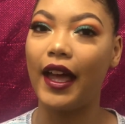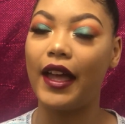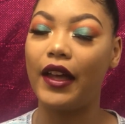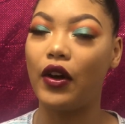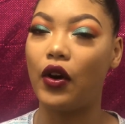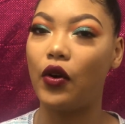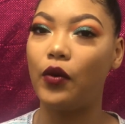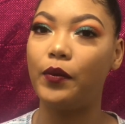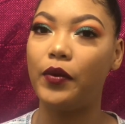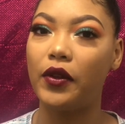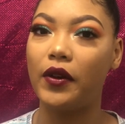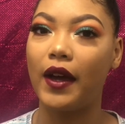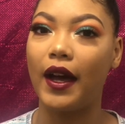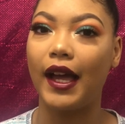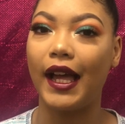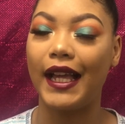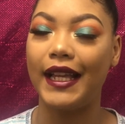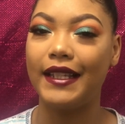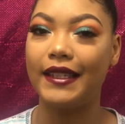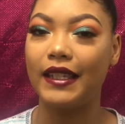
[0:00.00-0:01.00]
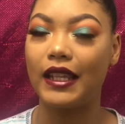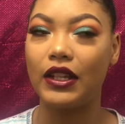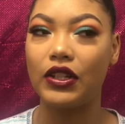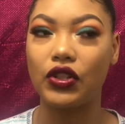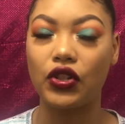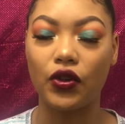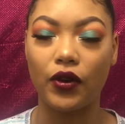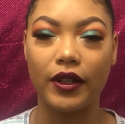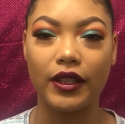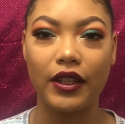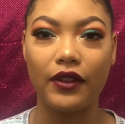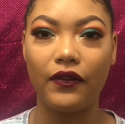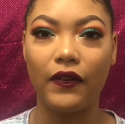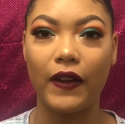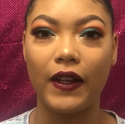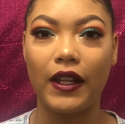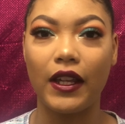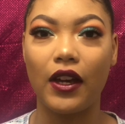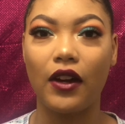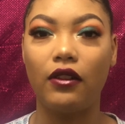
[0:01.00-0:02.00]
I hope you guys enjoyed the
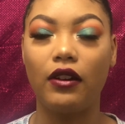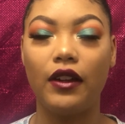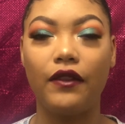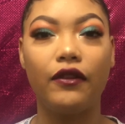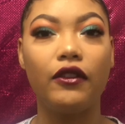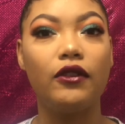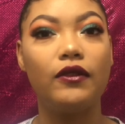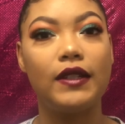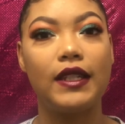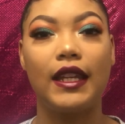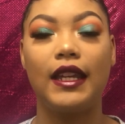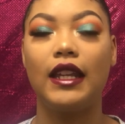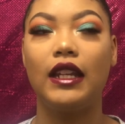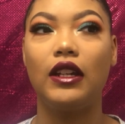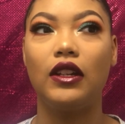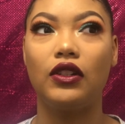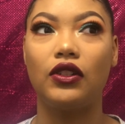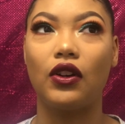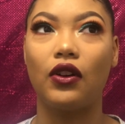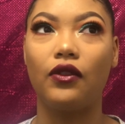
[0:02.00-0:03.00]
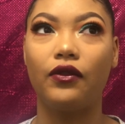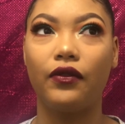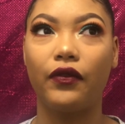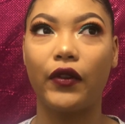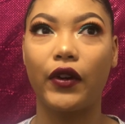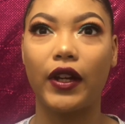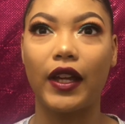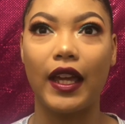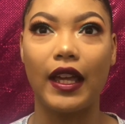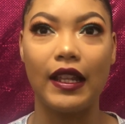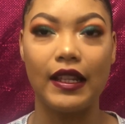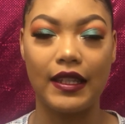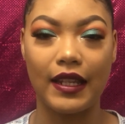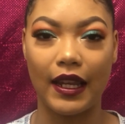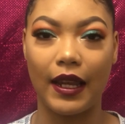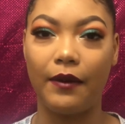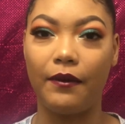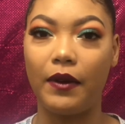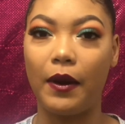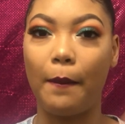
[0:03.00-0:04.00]
video. If you did, don't forget to
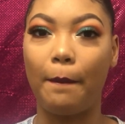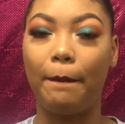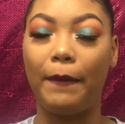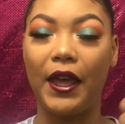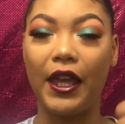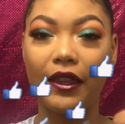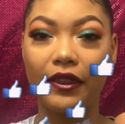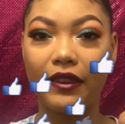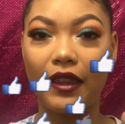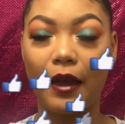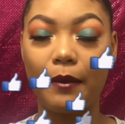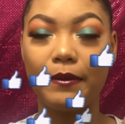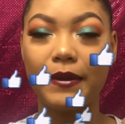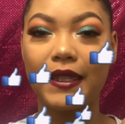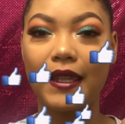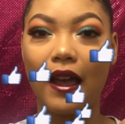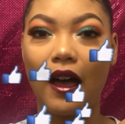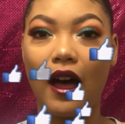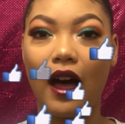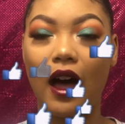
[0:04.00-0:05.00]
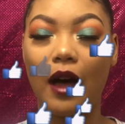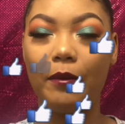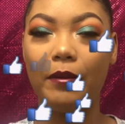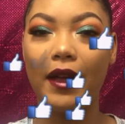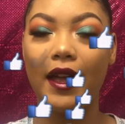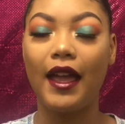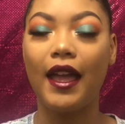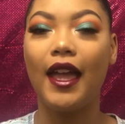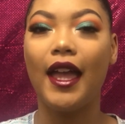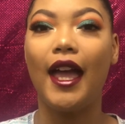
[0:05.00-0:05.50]
give it a big thumbs up.